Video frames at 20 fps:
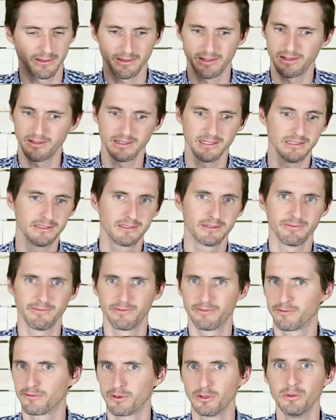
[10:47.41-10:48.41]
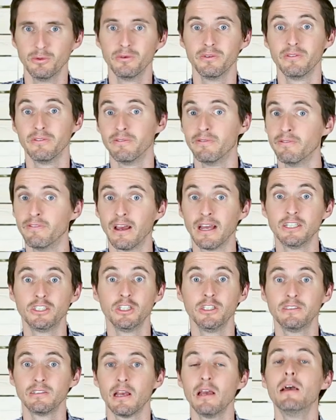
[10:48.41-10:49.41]
and they'll eat some fruit and
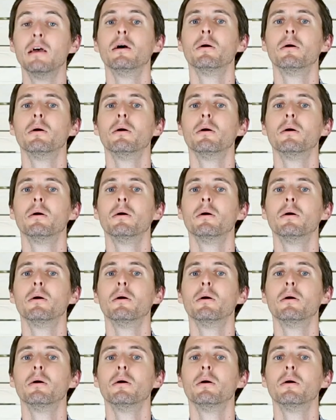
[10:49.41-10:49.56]
veggies.